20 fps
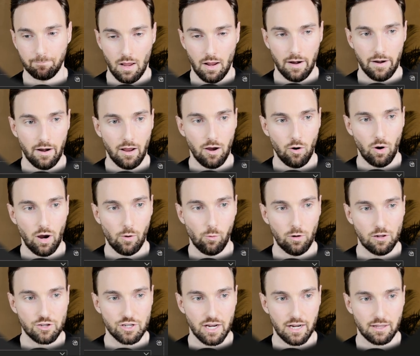And now I
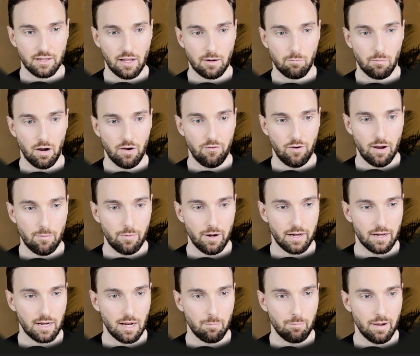will check that my
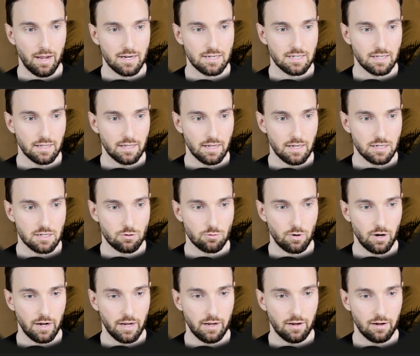fabric capacity is
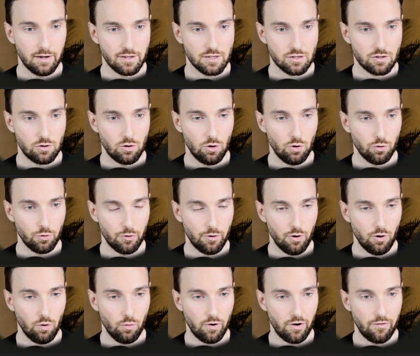running. Let's go to the
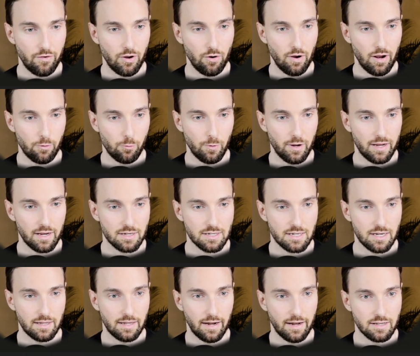overview and we can
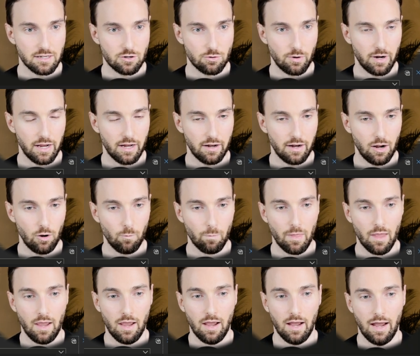see that it's running now.
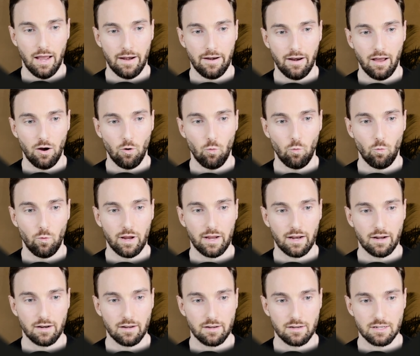And now we
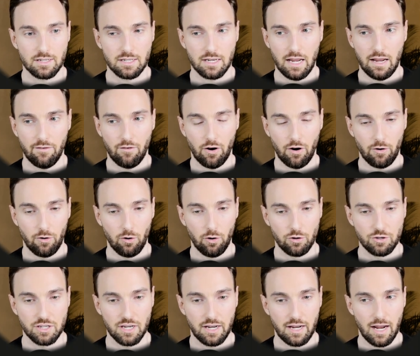can save our
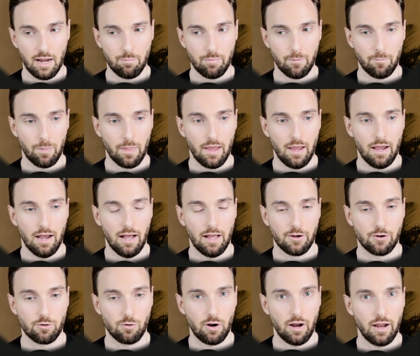Logic App
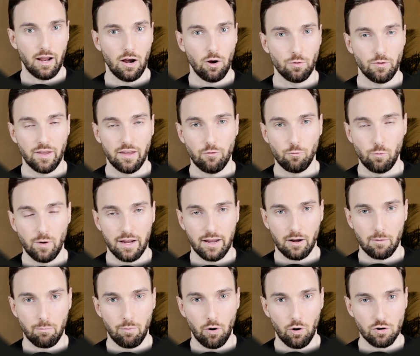and try out if we
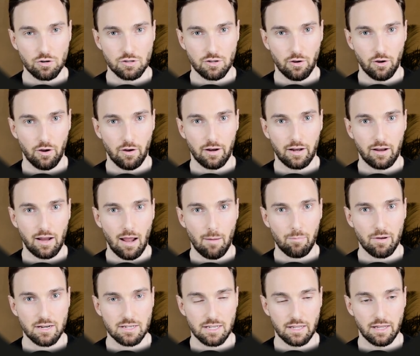can pause the
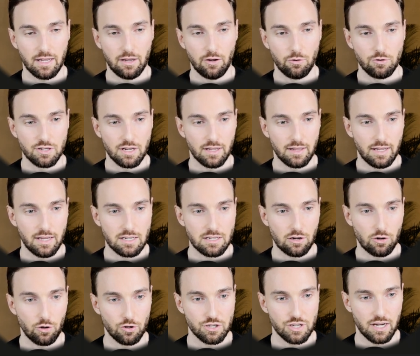capacity using this
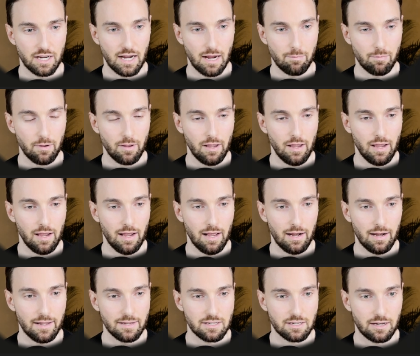Logic App.
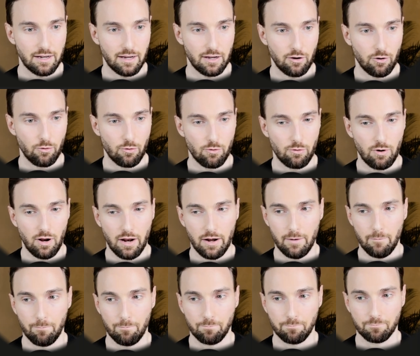And let's click
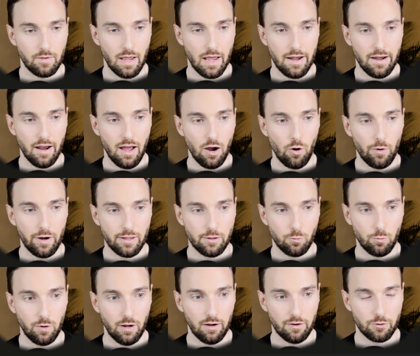run. And now it
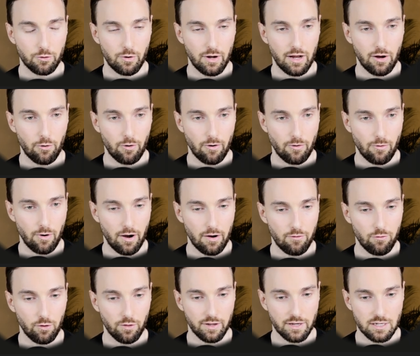will trigger a run
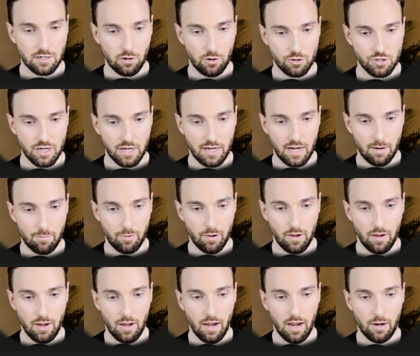for this Logic App.
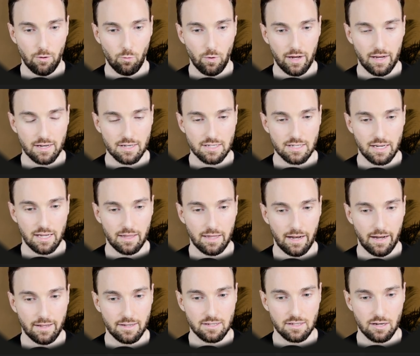And we can see
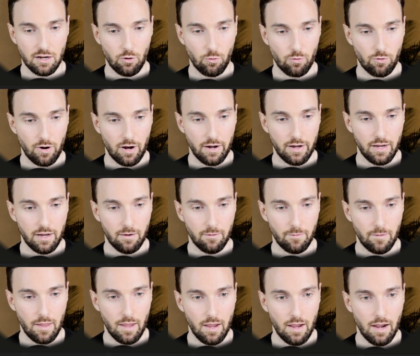that it's now running.
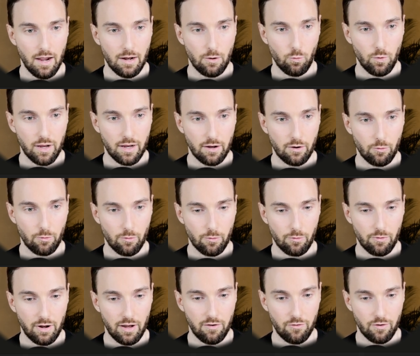And we can
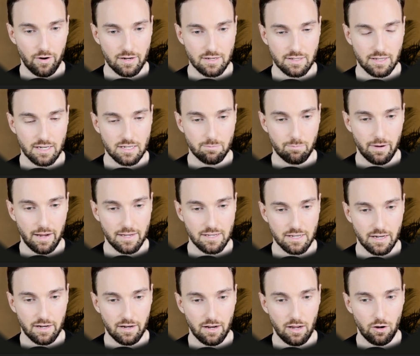refresh this
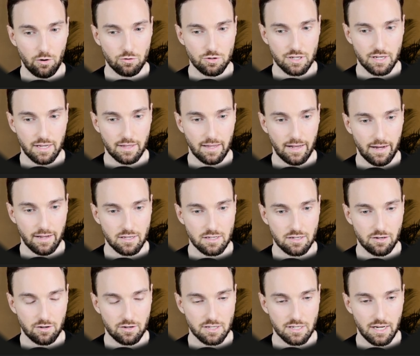page and now see that it
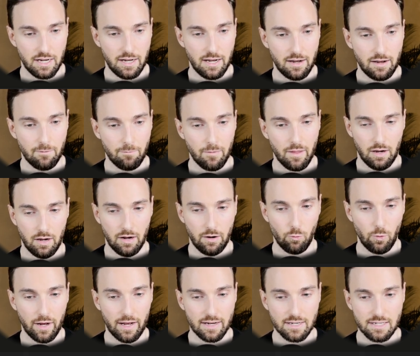succeeded.
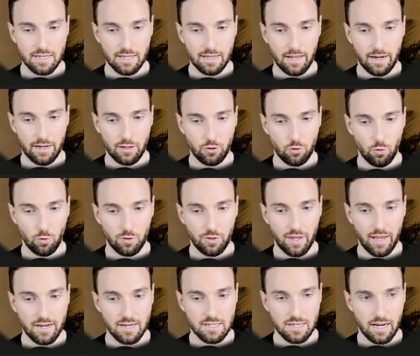And we can see that it took
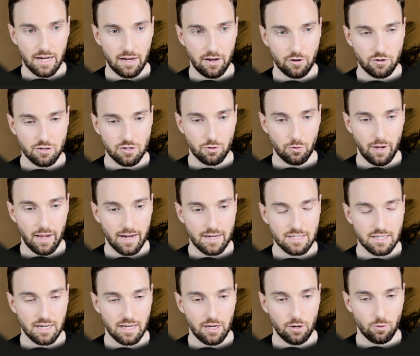10 seconds to
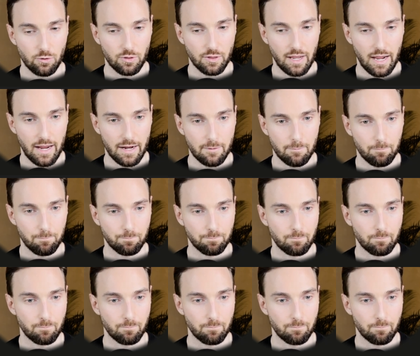execute that.